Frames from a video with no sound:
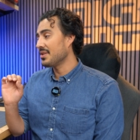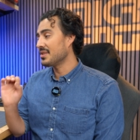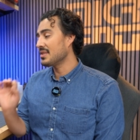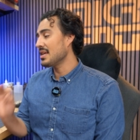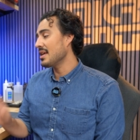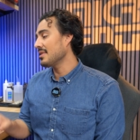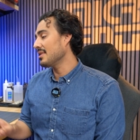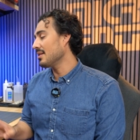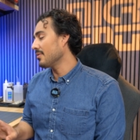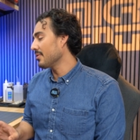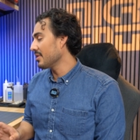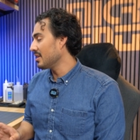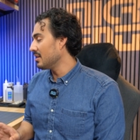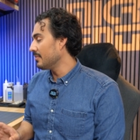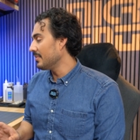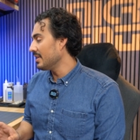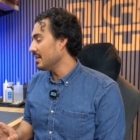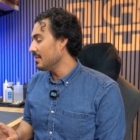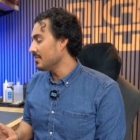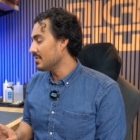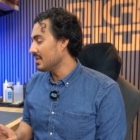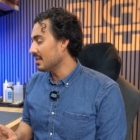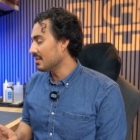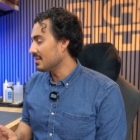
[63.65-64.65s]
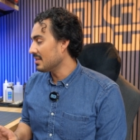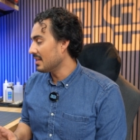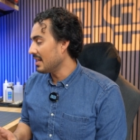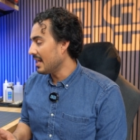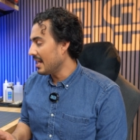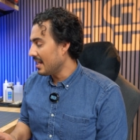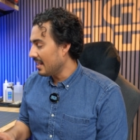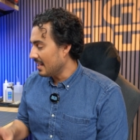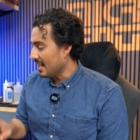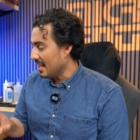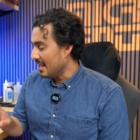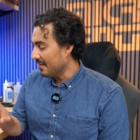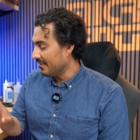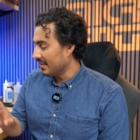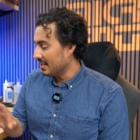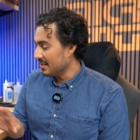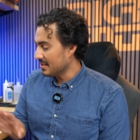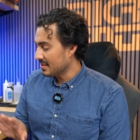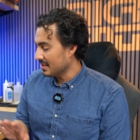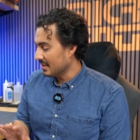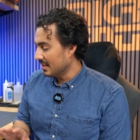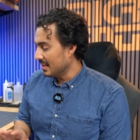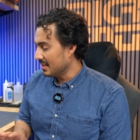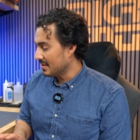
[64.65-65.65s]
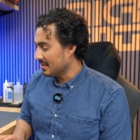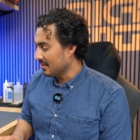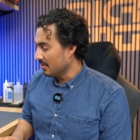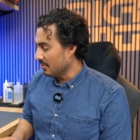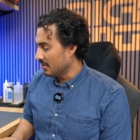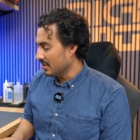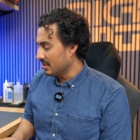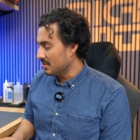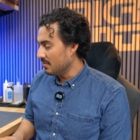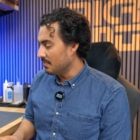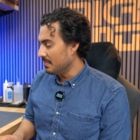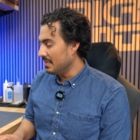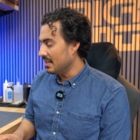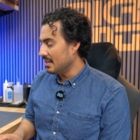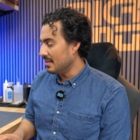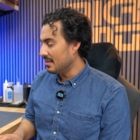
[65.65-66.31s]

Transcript: set that we're gonna be using today, obviously it's going to be